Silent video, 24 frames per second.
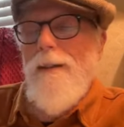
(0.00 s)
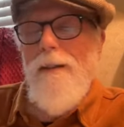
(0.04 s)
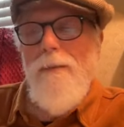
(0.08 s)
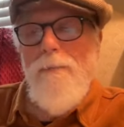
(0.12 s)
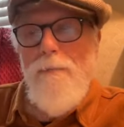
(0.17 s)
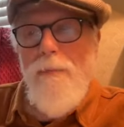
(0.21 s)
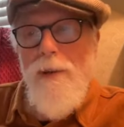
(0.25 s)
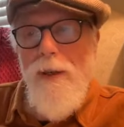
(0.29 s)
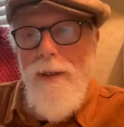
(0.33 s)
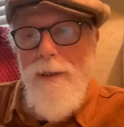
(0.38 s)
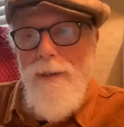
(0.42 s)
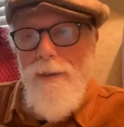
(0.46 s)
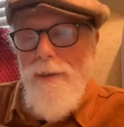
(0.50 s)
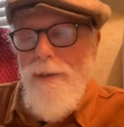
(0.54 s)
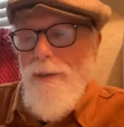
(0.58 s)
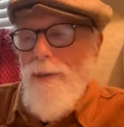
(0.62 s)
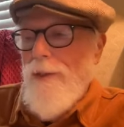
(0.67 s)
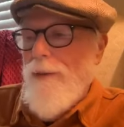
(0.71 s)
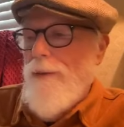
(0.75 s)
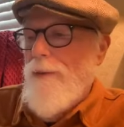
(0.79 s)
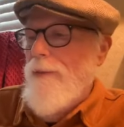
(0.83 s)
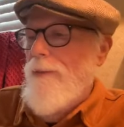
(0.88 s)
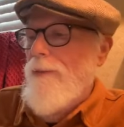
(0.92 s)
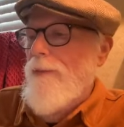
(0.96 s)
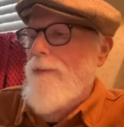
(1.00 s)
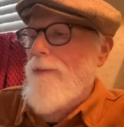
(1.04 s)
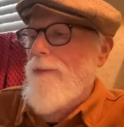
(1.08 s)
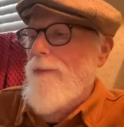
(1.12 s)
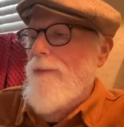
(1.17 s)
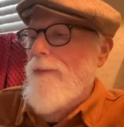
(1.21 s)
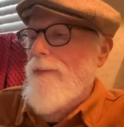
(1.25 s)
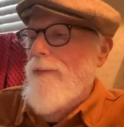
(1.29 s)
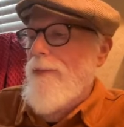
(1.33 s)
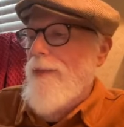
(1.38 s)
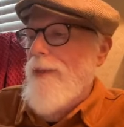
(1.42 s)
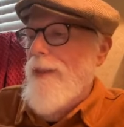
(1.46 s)
Part 2.
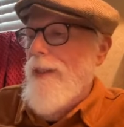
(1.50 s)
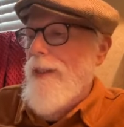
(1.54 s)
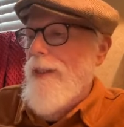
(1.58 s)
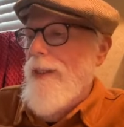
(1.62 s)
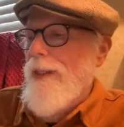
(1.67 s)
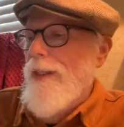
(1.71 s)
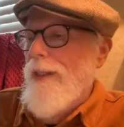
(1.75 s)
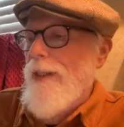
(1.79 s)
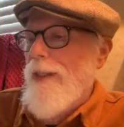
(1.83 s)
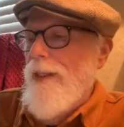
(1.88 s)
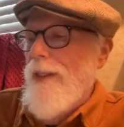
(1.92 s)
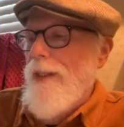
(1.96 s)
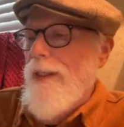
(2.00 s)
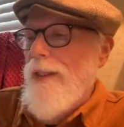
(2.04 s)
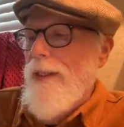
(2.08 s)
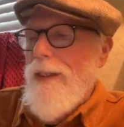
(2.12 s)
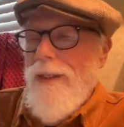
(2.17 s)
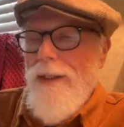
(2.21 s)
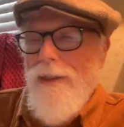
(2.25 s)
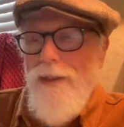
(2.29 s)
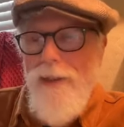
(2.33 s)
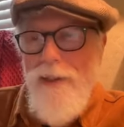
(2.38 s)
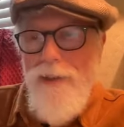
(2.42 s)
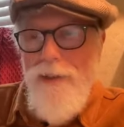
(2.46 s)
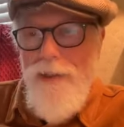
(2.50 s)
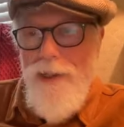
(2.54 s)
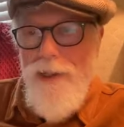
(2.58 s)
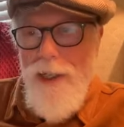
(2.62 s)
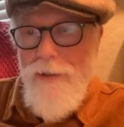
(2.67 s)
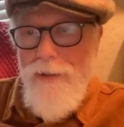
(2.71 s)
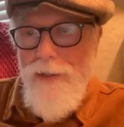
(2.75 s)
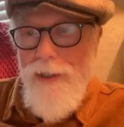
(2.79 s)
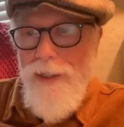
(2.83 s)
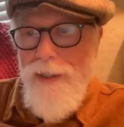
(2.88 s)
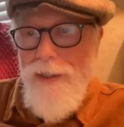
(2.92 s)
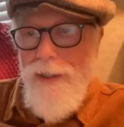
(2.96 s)
The
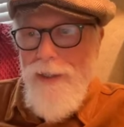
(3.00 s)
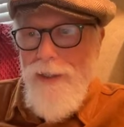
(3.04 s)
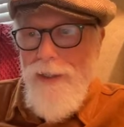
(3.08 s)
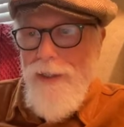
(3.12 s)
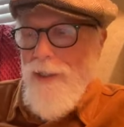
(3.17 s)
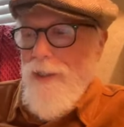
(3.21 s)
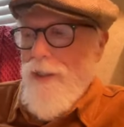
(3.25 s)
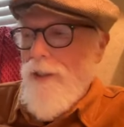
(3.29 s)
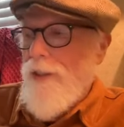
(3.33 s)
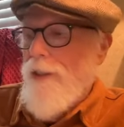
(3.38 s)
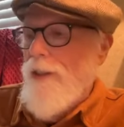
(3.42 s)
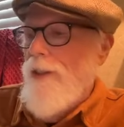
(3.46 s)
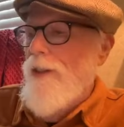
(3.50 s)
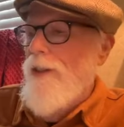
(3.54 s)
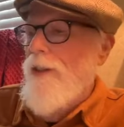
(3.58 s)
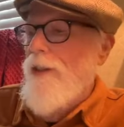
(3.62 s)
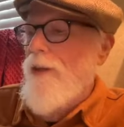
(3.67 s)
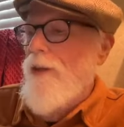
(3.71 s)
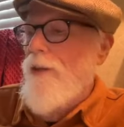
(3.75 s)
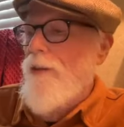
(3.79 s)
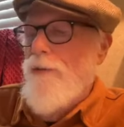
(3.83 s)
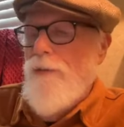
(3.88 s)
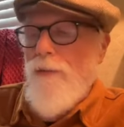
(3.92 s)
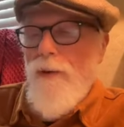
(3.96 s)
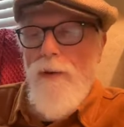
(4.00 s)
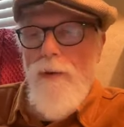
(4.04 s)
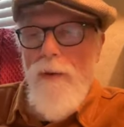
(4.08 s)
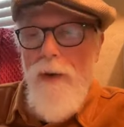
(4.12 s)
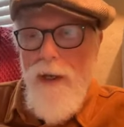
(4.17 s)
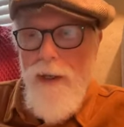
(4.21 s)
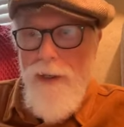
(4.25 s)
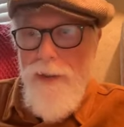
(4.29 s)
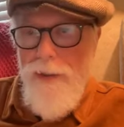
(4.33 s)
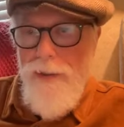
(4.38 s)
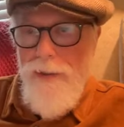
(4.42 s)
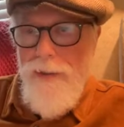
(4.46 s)
Chariot Through
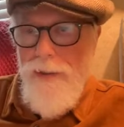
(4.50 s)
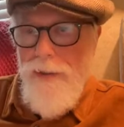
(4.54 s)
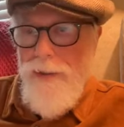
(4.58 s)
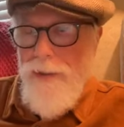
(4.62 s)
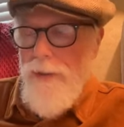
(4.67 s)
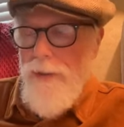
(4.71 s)
Art.